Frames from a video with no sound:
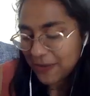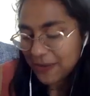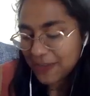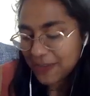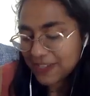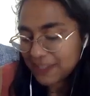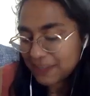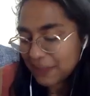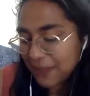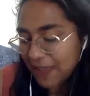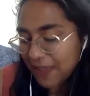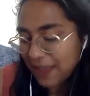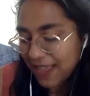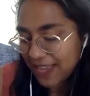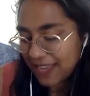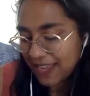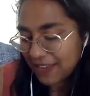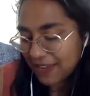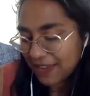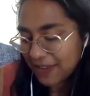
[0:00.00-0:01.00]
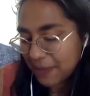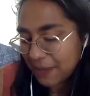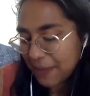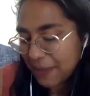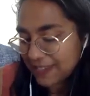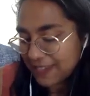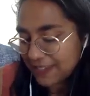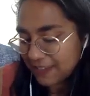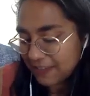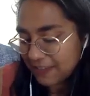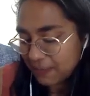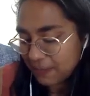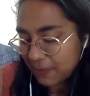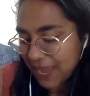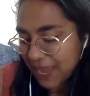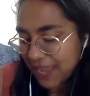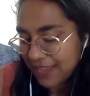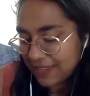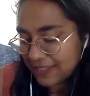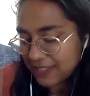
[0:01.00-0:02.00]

or to spill honey on a piece of bread